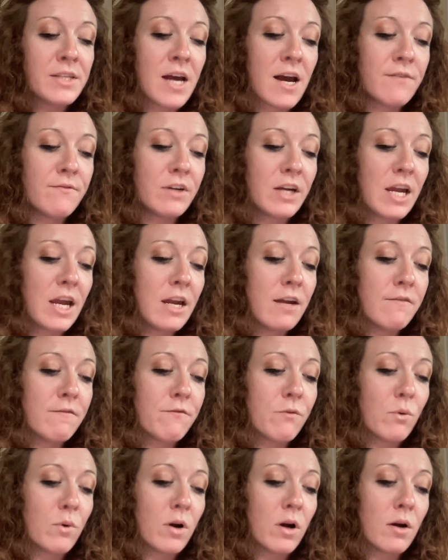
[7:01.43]
advocate
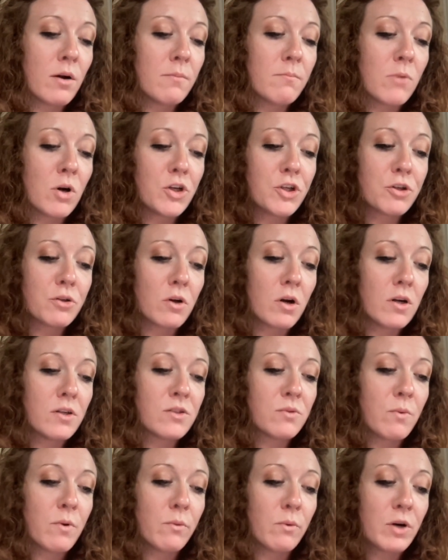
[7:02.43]
for martial
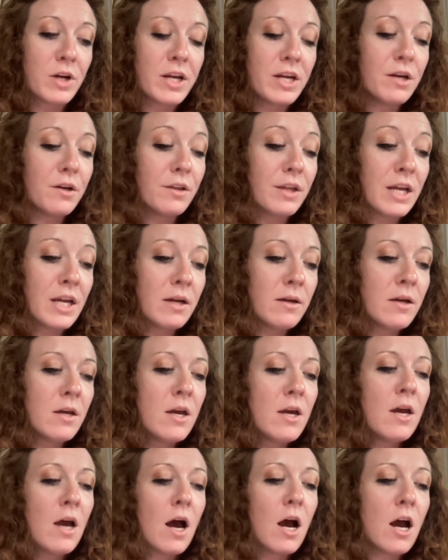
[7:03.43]
arts when we're healing.
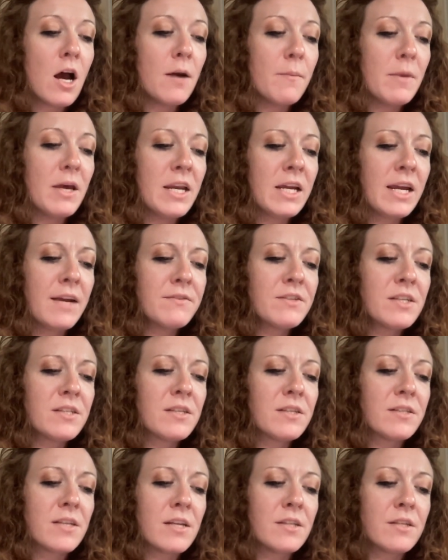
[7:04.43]
And it gives us
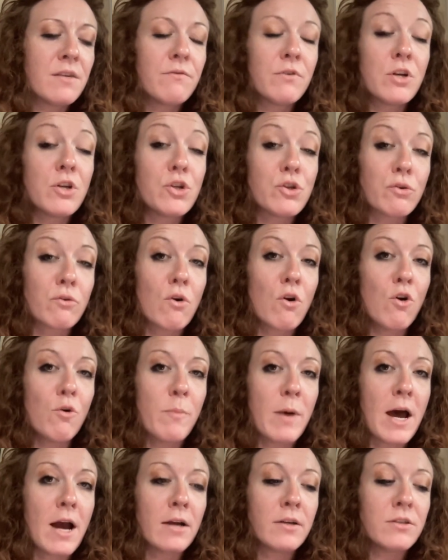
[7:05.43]
a sense of control
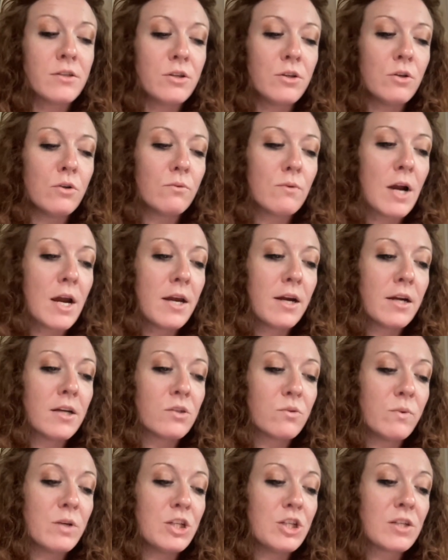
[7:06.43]
back too, right?
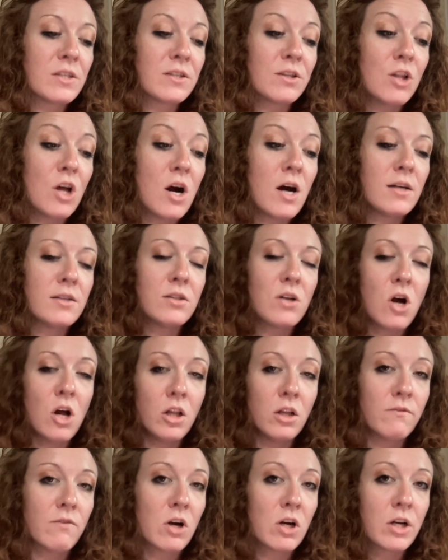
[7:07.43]
Because we just lost
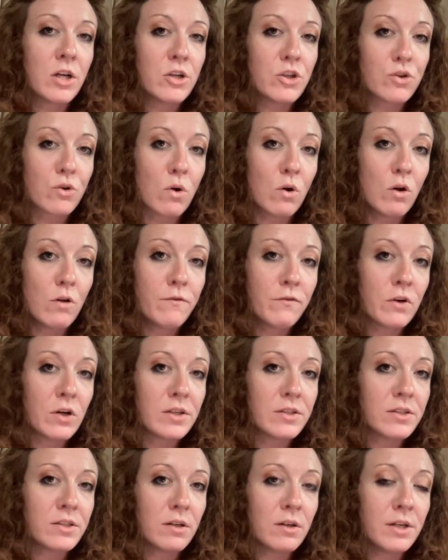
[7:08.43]
all of our control for
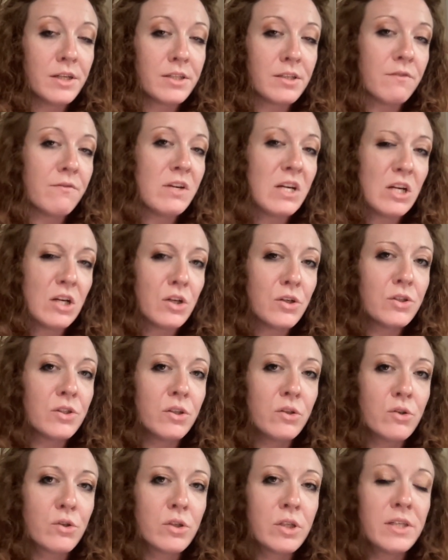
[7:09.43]
a series of years,
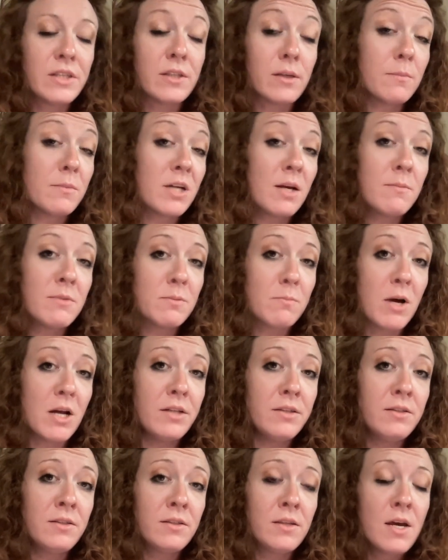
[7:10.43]
usually, sometimes
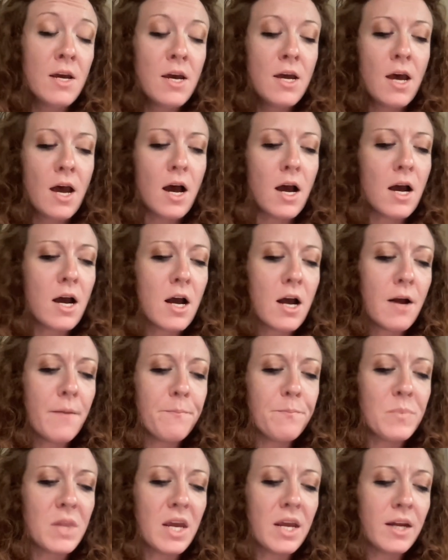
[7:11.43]
months.
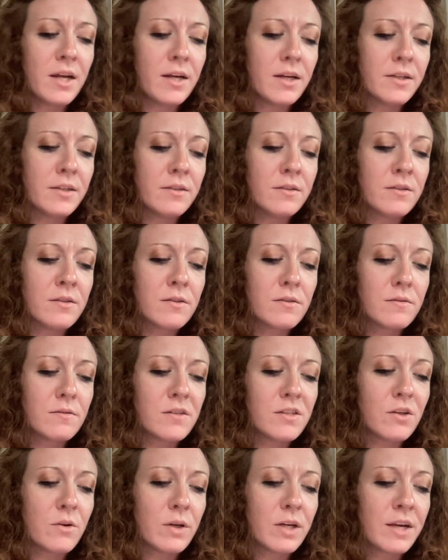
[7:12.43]
And
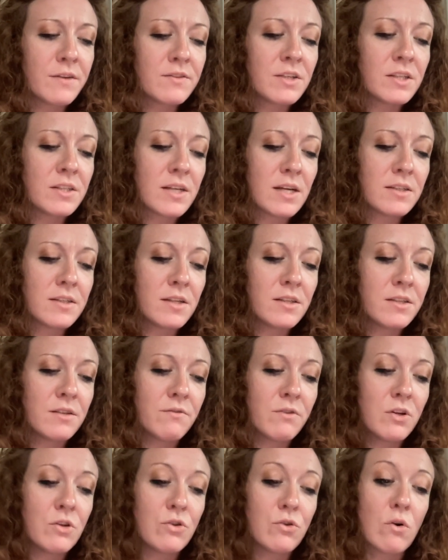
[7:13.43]
so it gives us that sense
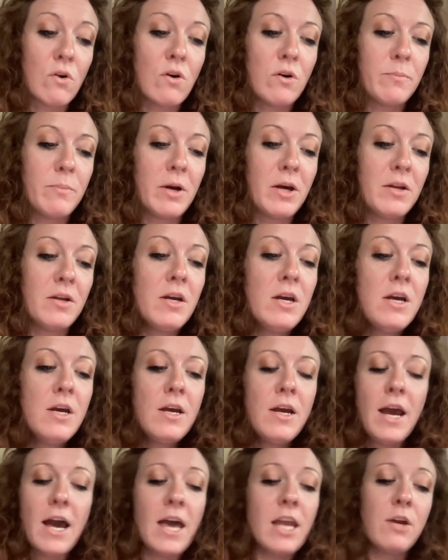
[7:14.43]
of control. But
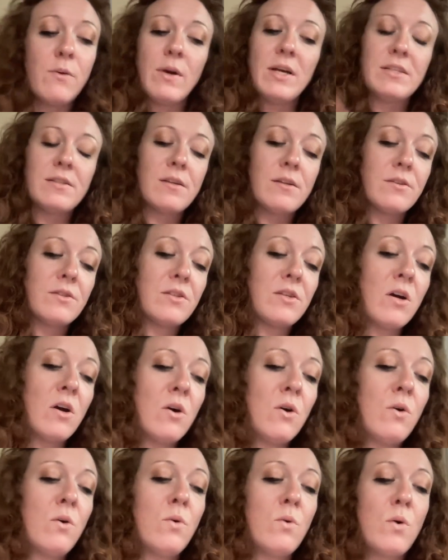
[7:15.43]
anyways,
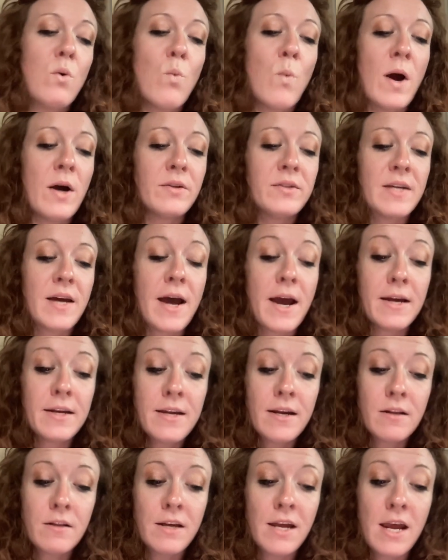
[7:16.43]
so while
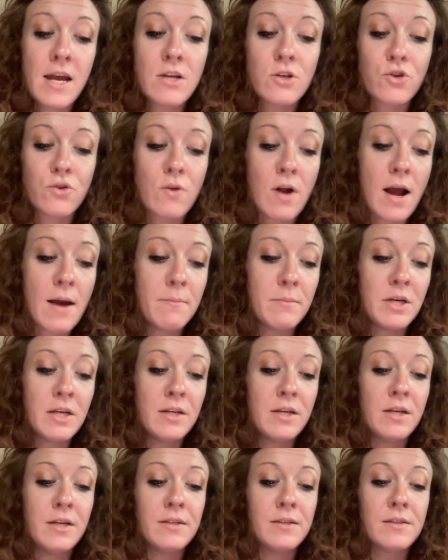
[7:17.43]
technically
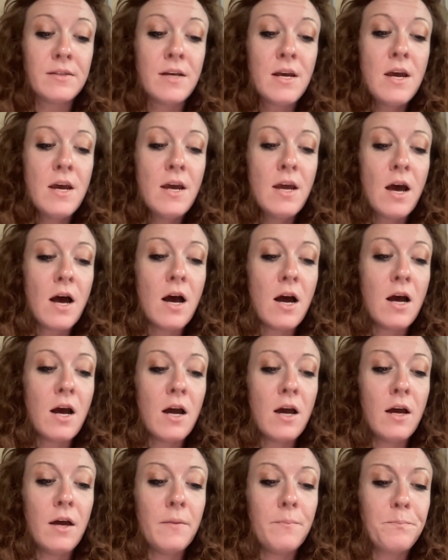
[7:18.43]
entrapment is,
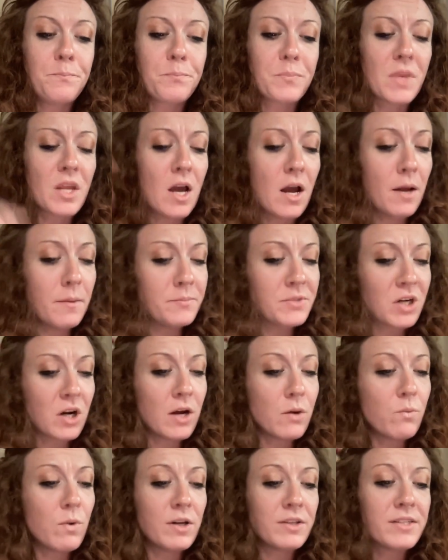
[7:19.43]

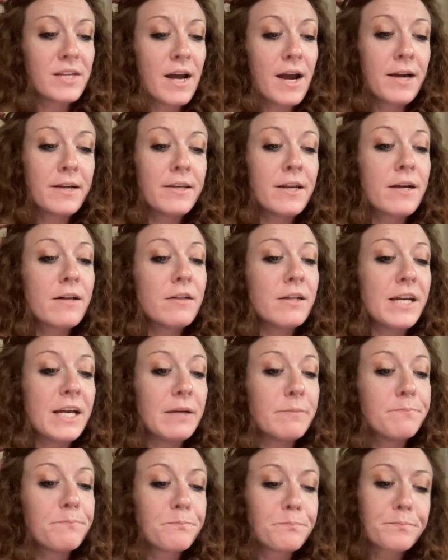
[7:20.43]
while
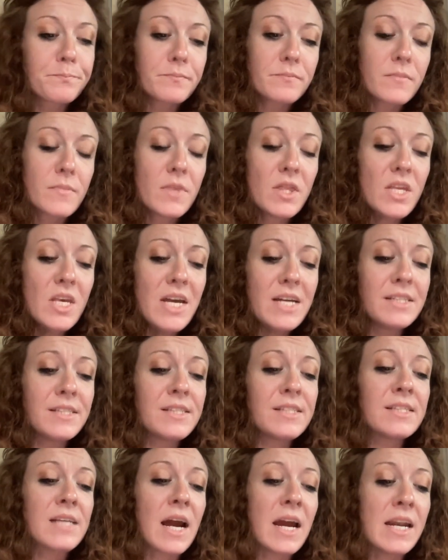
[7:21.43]
technically
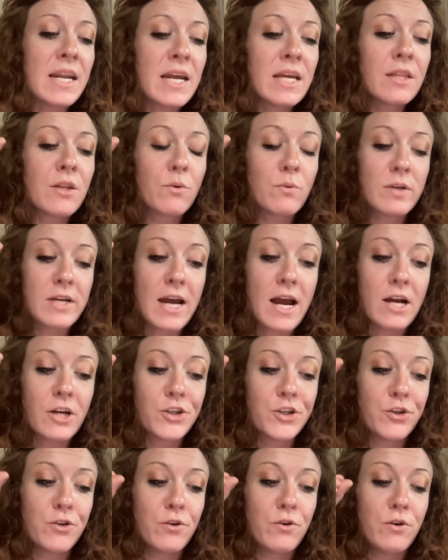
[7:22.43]
inciting the
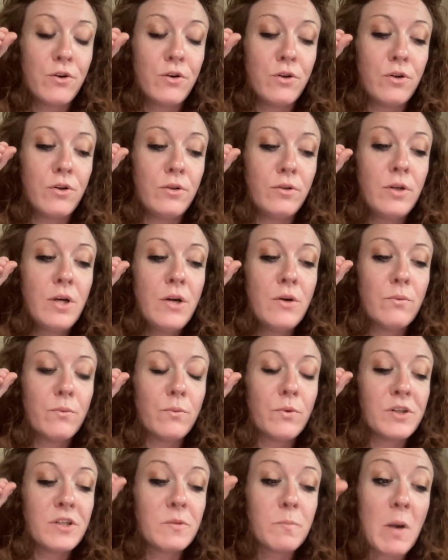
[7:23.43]
reactional
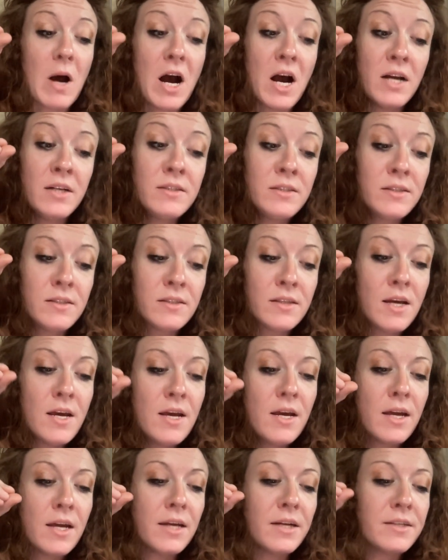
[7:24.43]
response
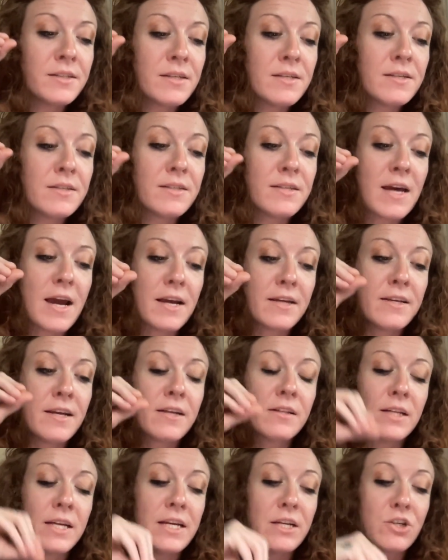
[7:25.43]
isn't
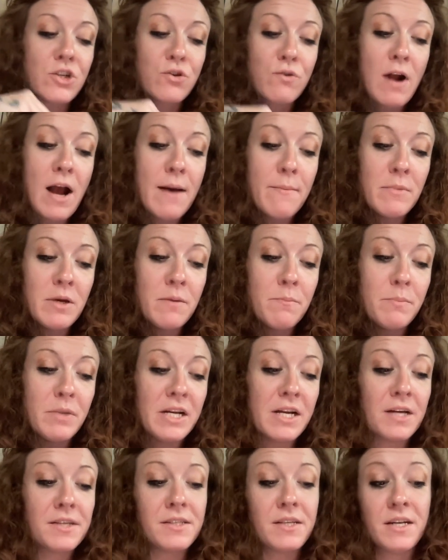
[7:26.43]
technically entrapment
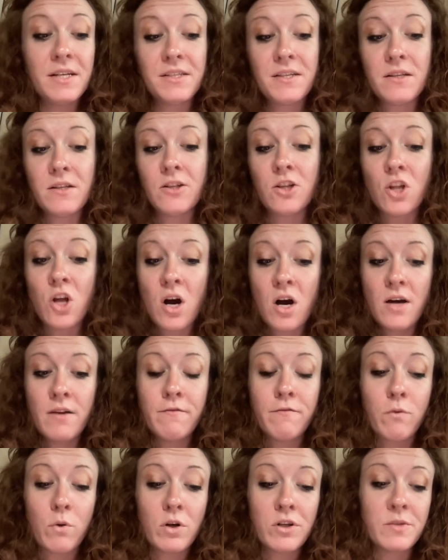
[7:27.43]
because it isn't a law
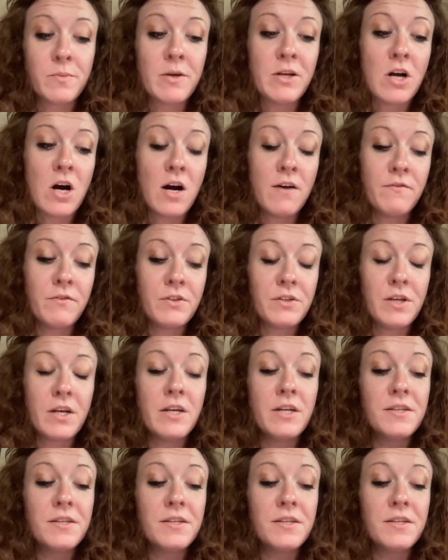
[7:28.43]
enforcement officer